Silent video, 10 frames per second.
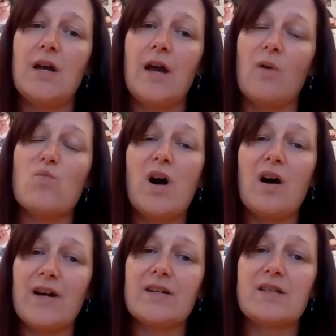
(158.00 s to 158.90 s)
and what
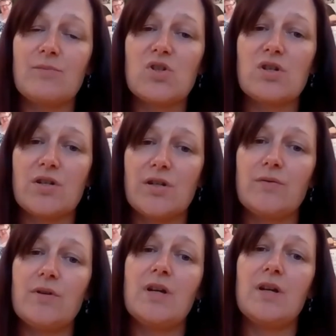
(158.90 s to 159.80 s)
I've asked them to do
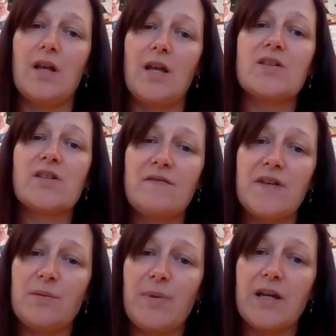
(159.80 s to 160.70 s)
is to
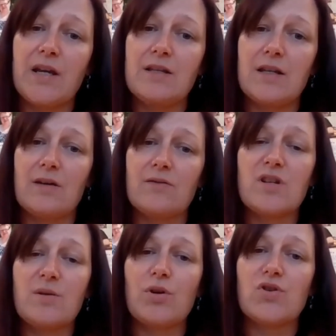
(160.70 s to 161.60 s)
feed back in now to
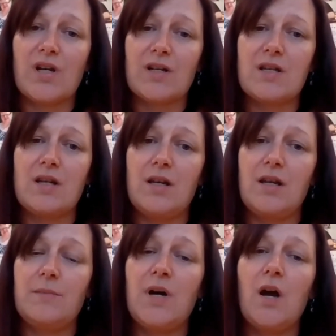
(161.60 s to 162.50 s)
the project
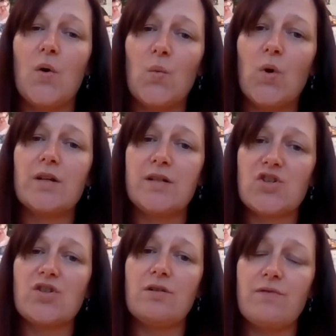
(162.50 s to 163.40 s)
team what
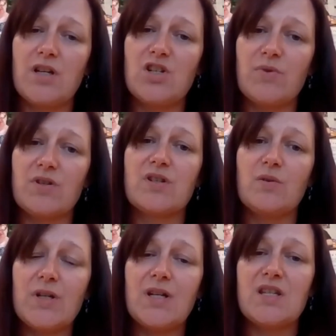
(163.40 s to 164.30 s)
additional arrangements do
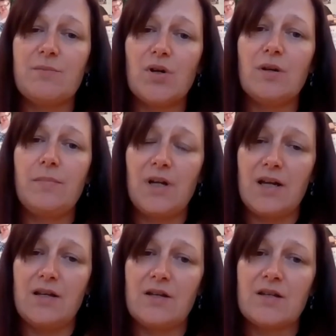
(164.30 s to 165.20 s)
we need to put in
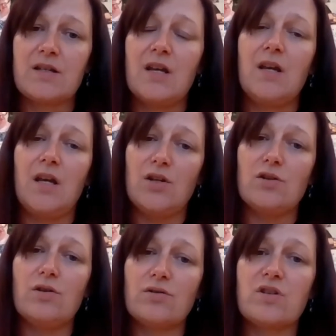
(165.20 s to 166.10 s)
place in
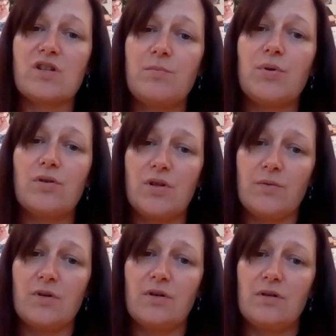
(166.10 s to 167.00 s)
order to support you
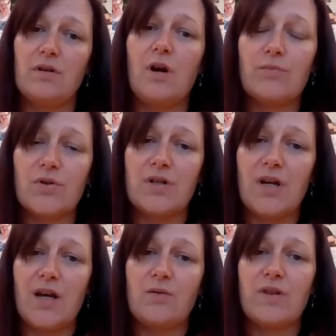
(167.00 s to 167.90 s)
all on
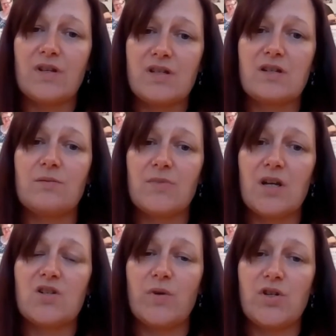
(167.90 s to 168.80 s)
Monday when the system
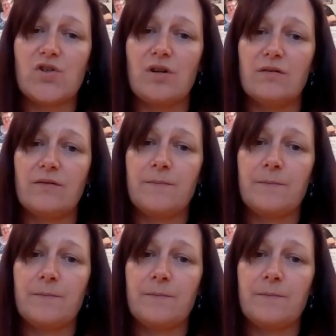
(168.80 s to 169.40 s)
gets switched on.